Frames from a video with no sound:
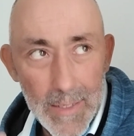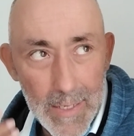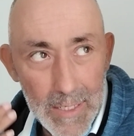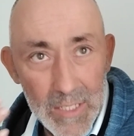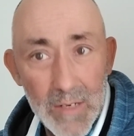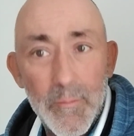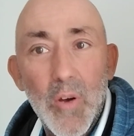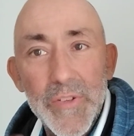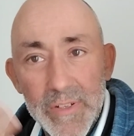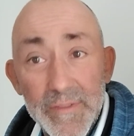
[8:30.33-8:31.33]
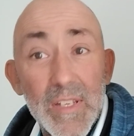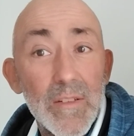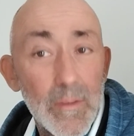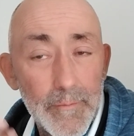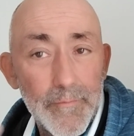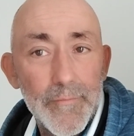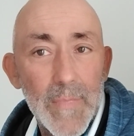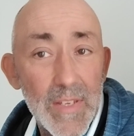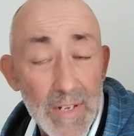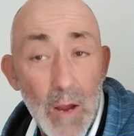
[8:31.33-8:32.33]
is a positive system.
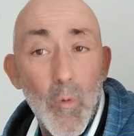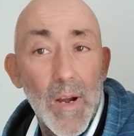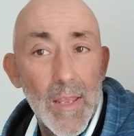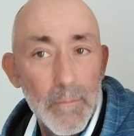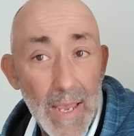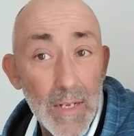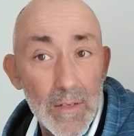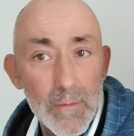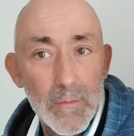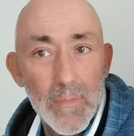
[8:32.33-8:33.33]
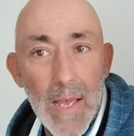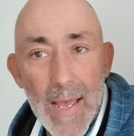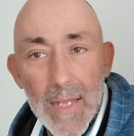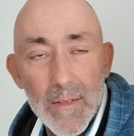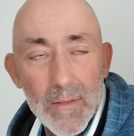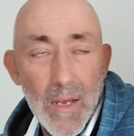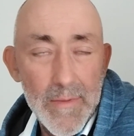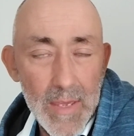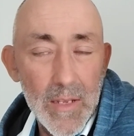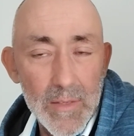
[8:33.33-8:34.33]
It's a networking mechanism. And I
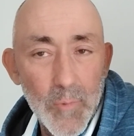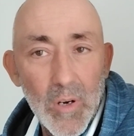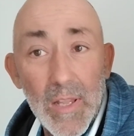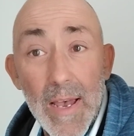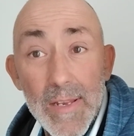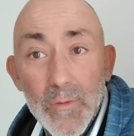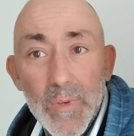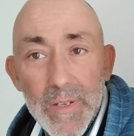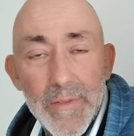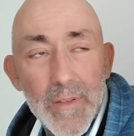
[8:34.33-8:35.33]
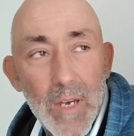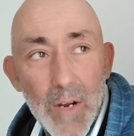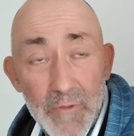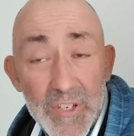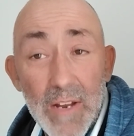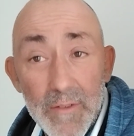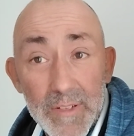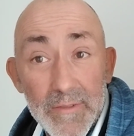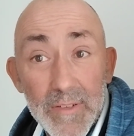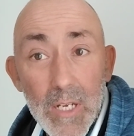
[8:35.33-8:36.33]
think it's more aligned with
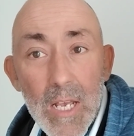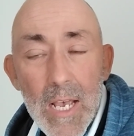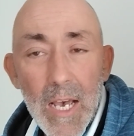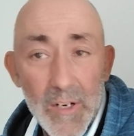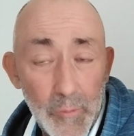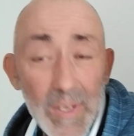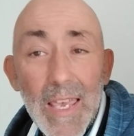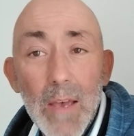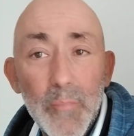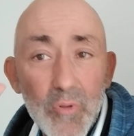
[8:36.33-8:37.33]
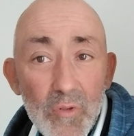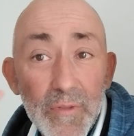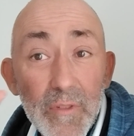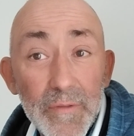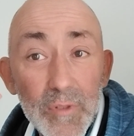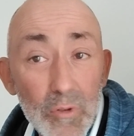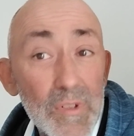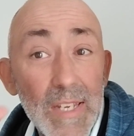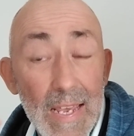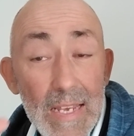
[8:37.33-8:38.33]
regenerative. And if we get proof of
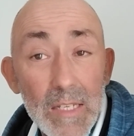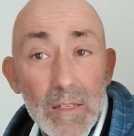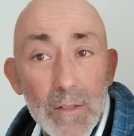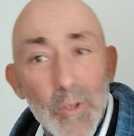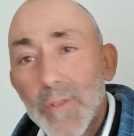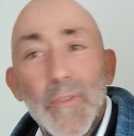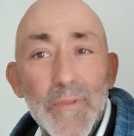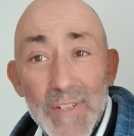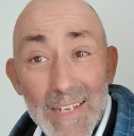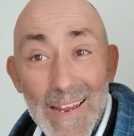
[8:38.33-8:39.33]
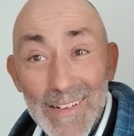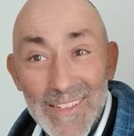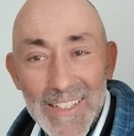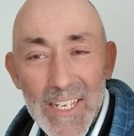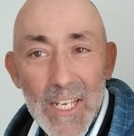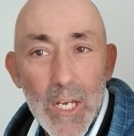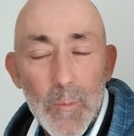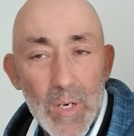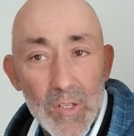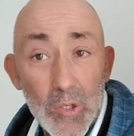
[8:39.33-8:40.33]
use case, it's useful for Scale,
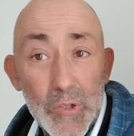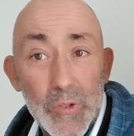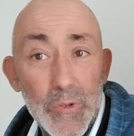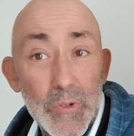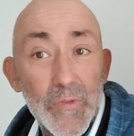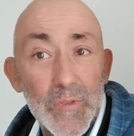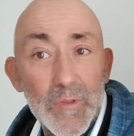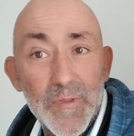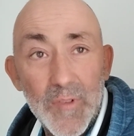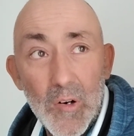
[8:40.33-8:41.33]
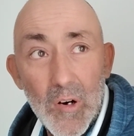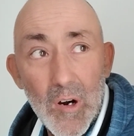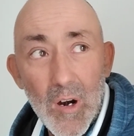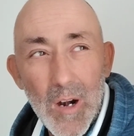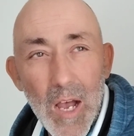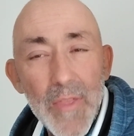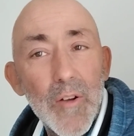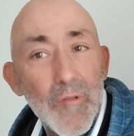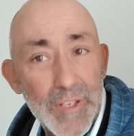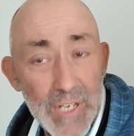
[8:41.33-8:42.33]
but it's also useful for
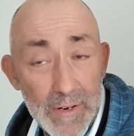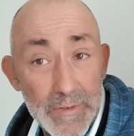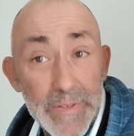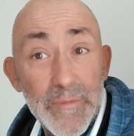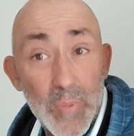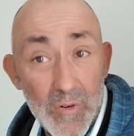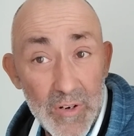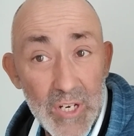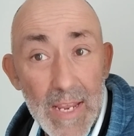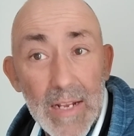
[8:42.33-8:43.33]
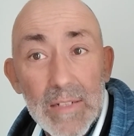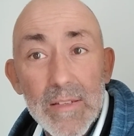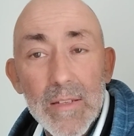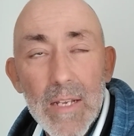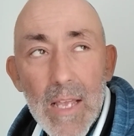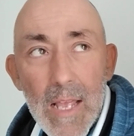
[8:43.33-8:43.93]
other regenerative projects,